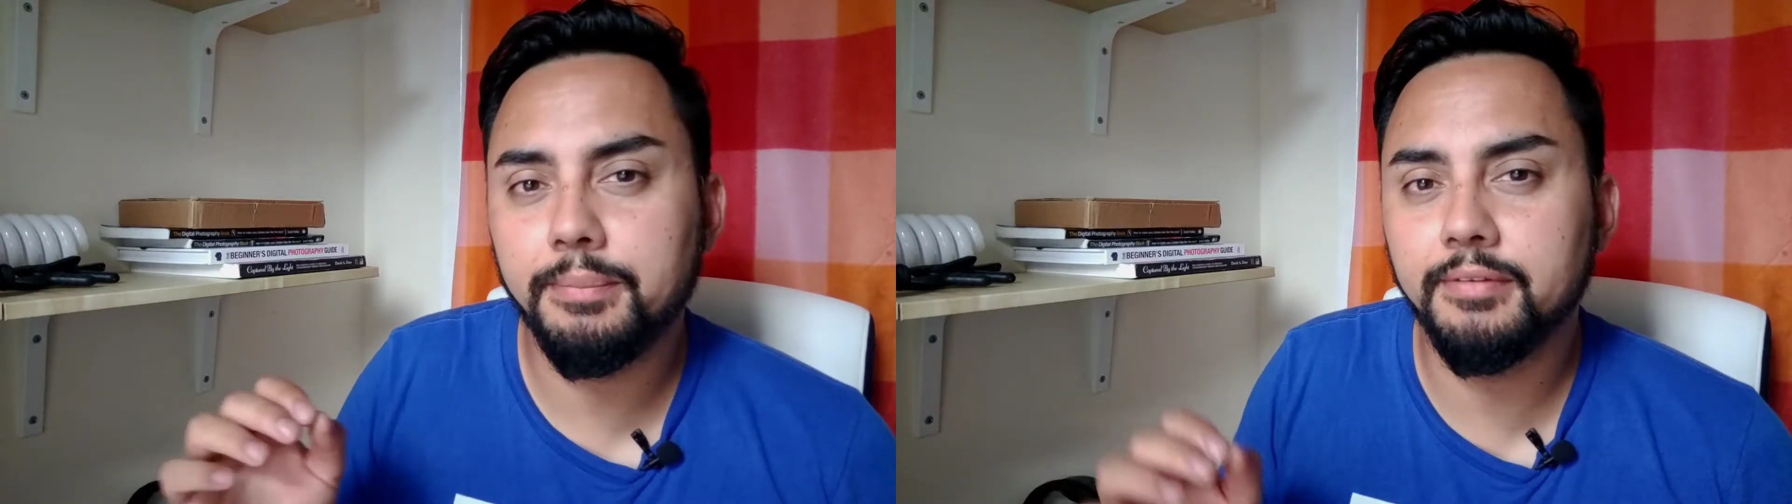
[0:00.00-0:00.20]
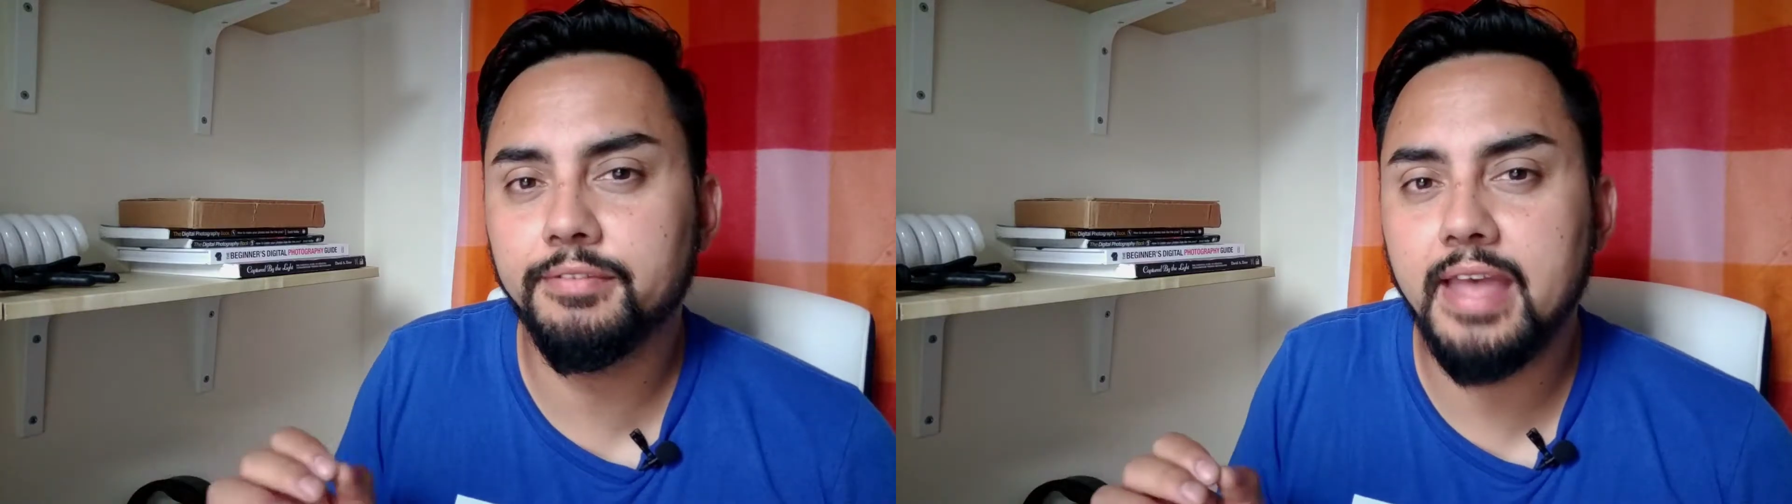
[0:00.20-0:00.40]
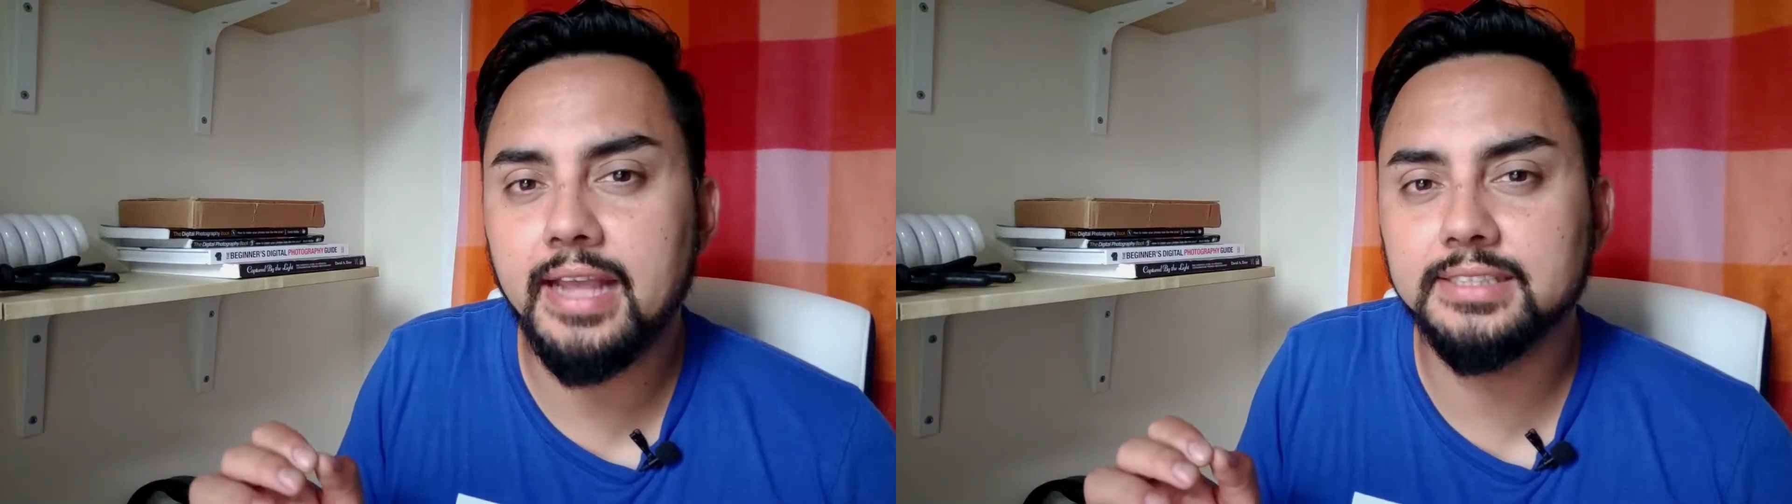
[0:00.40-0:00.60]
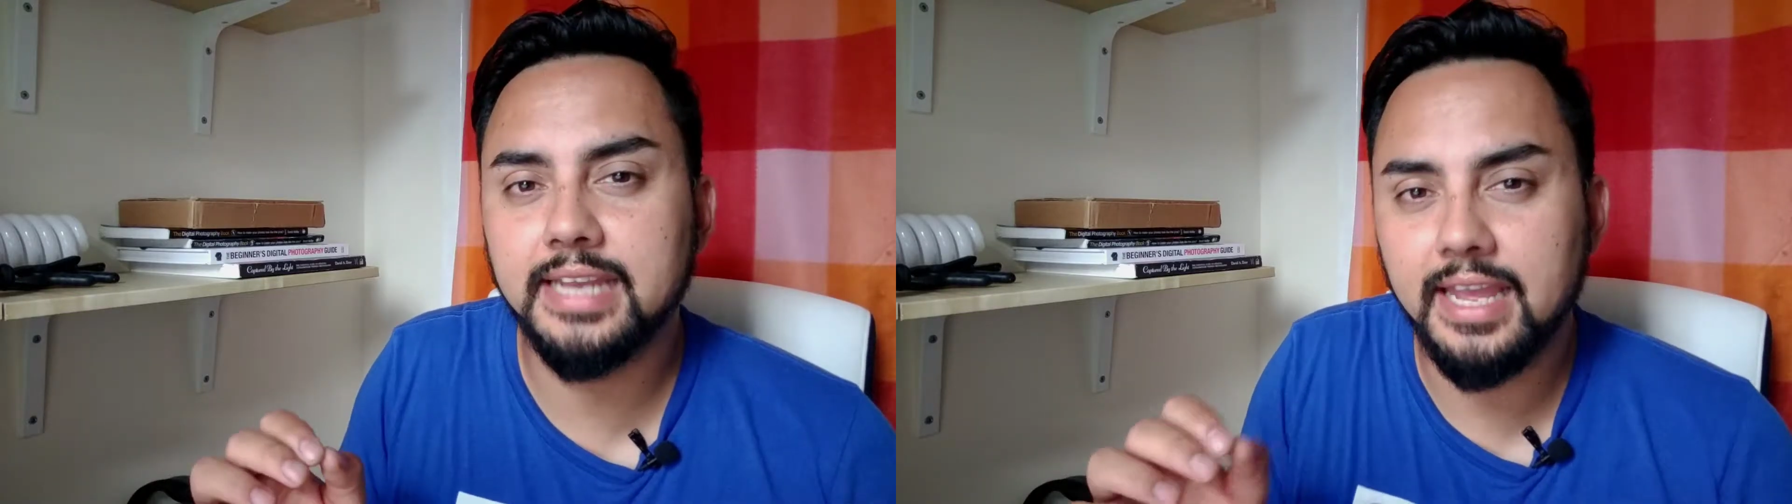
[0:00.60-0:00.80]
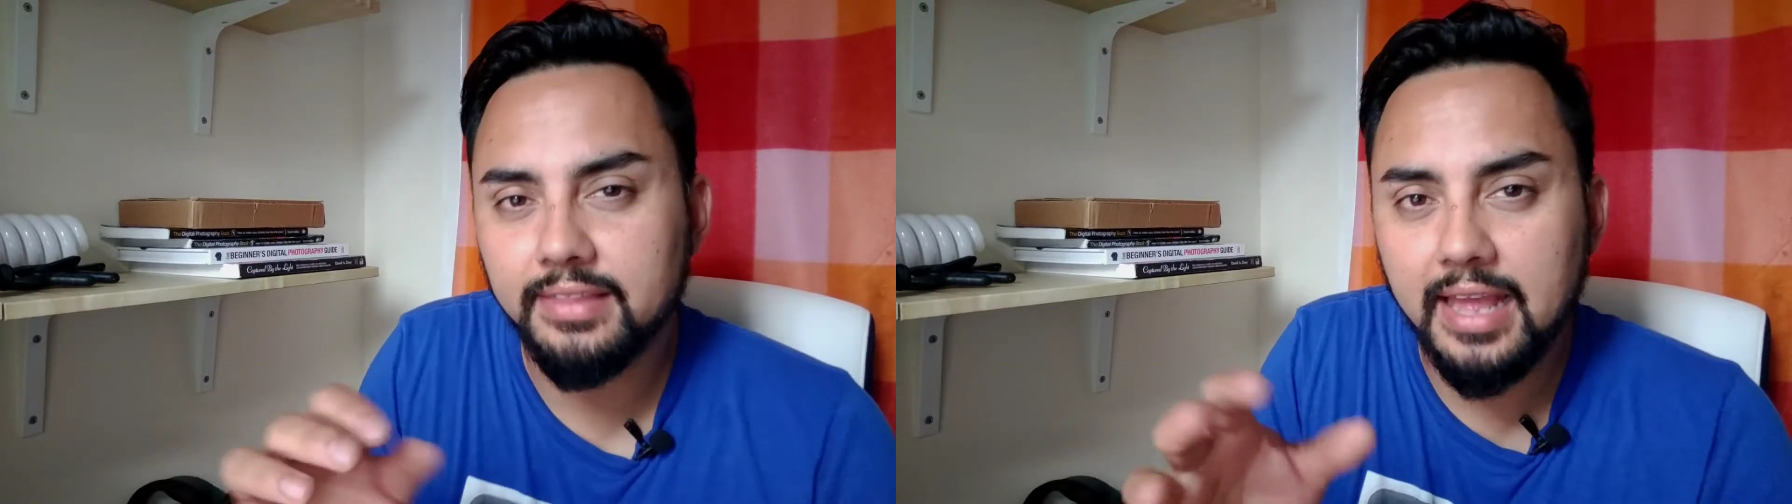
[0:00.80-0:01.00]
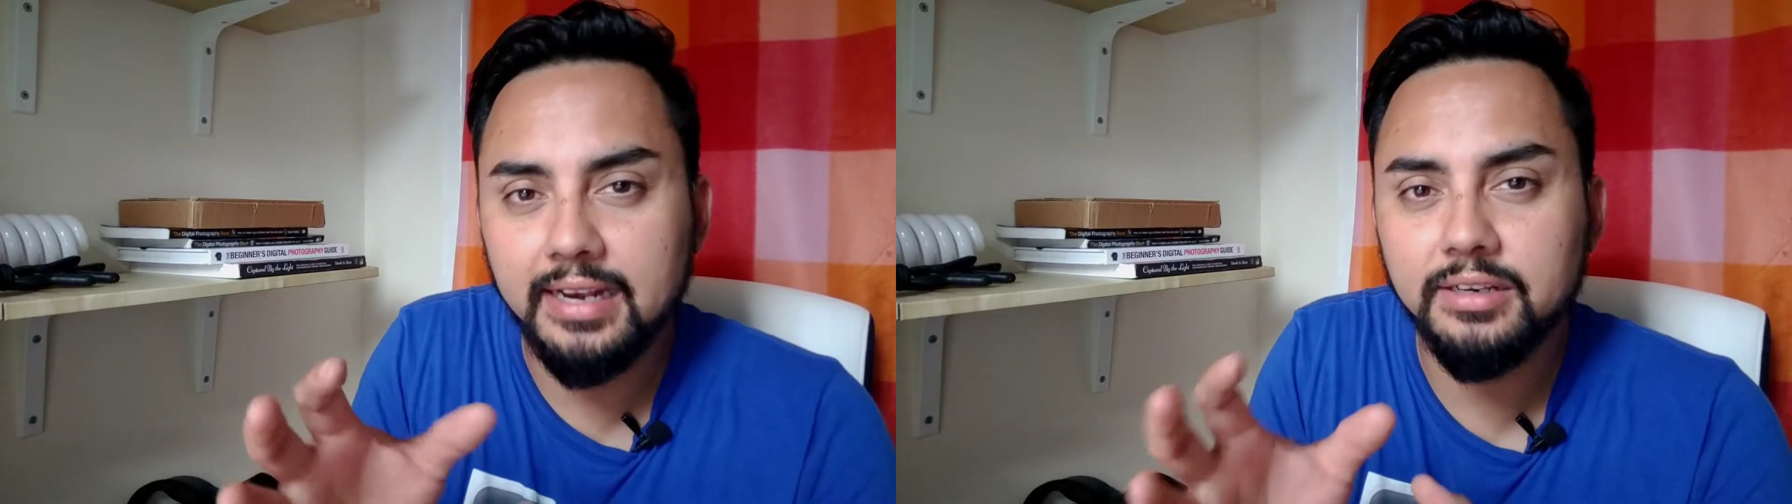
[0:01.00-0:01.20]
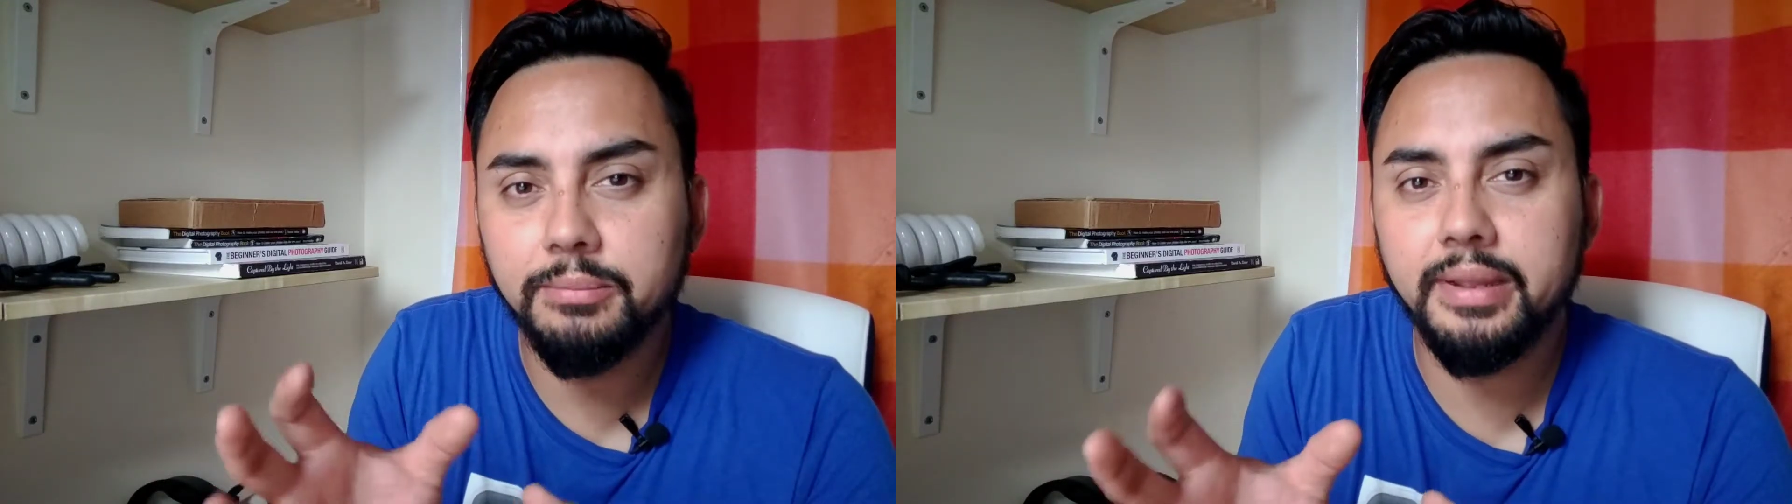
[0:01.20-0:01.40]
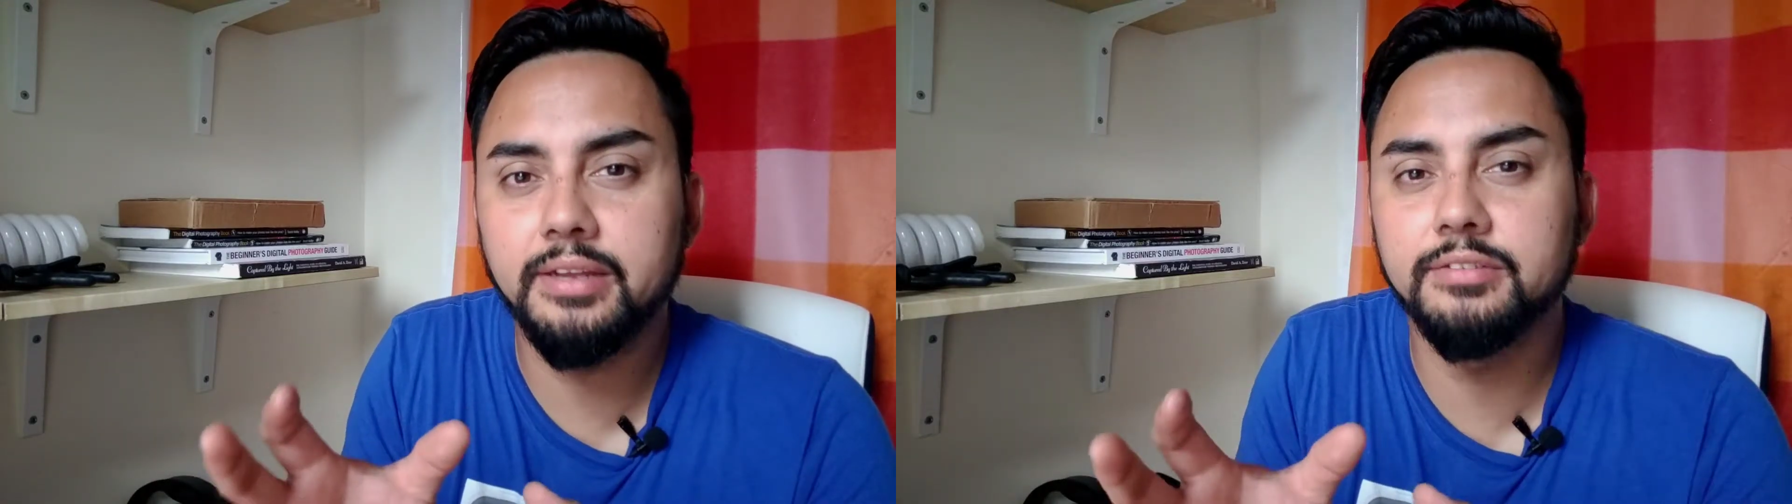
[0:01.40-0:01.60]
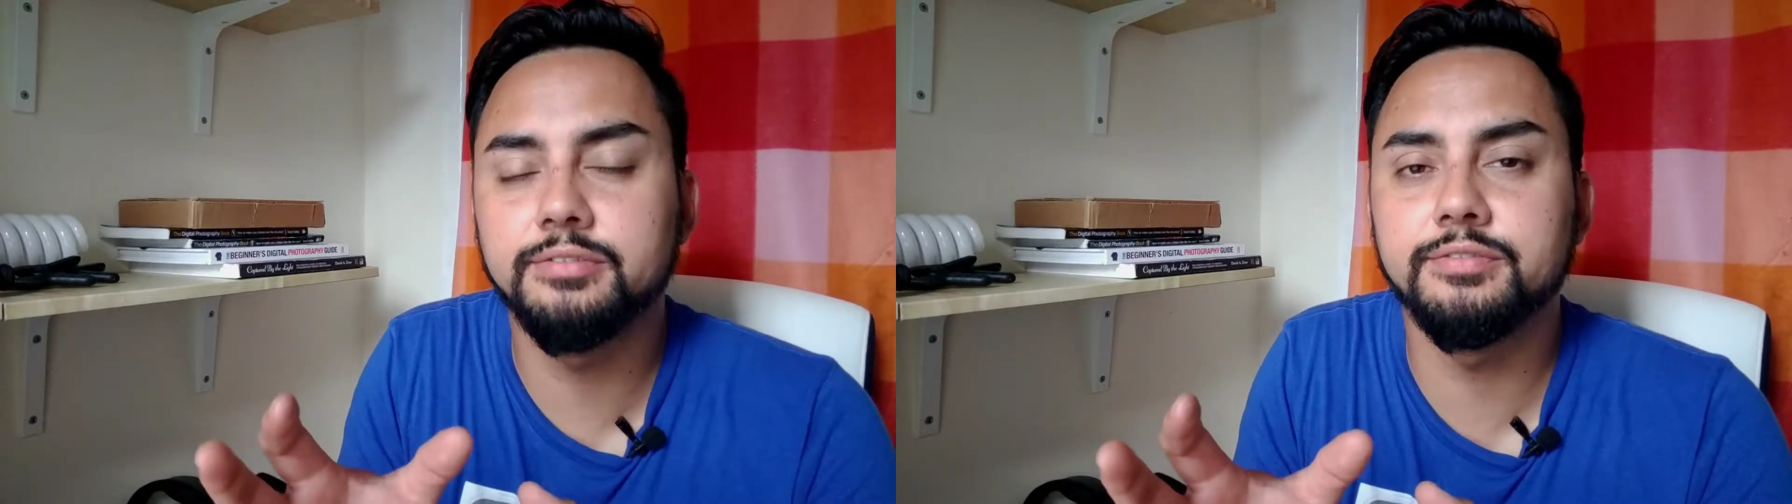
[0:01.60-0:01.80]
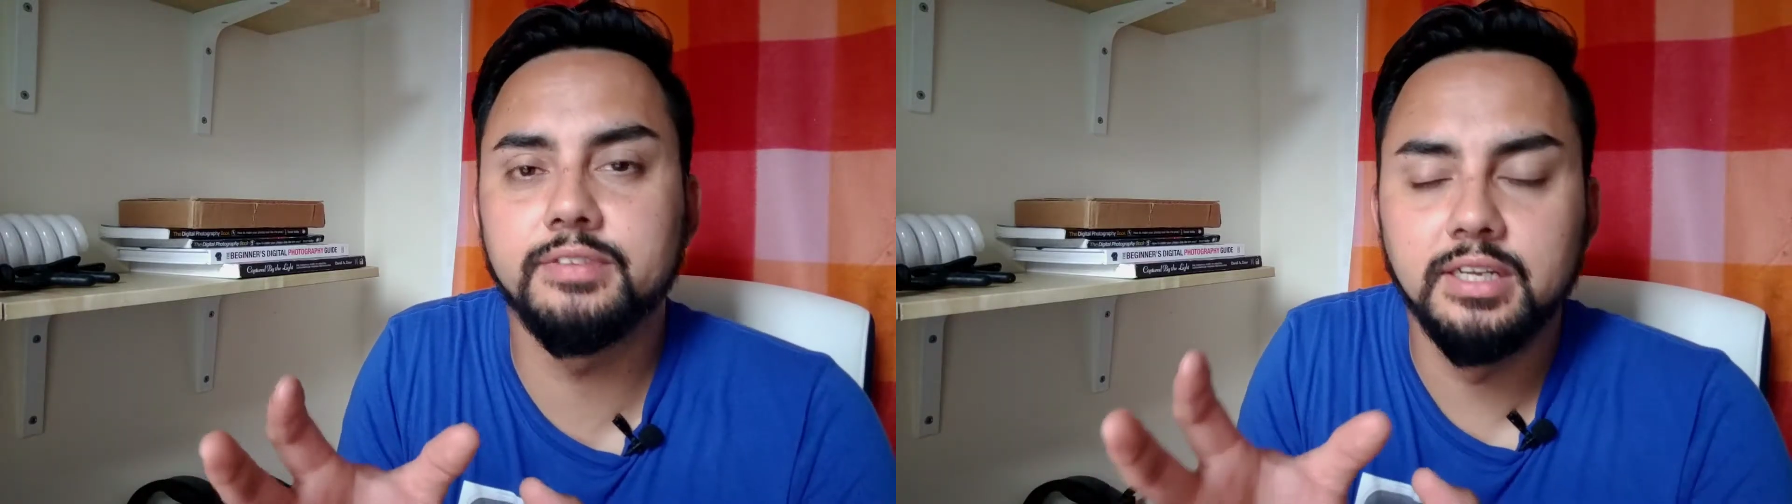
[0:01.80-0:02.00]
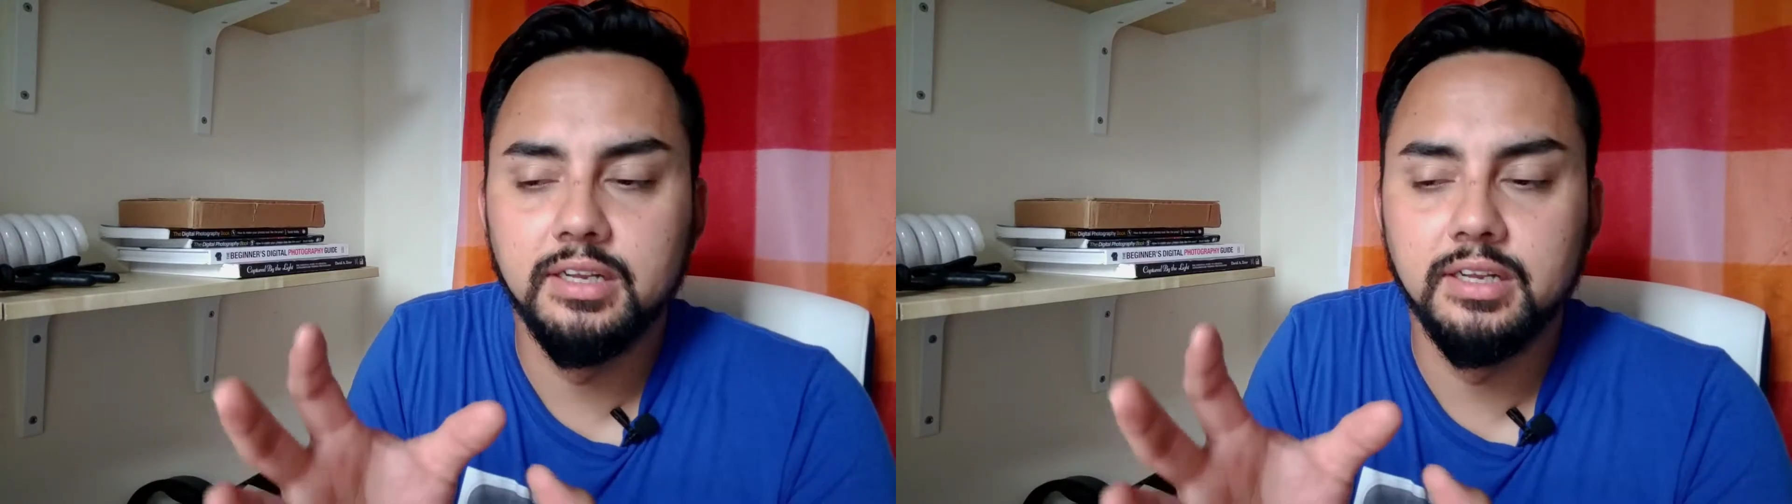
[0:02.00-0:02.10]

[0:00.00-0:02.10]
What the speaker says: perfect getting that little bit of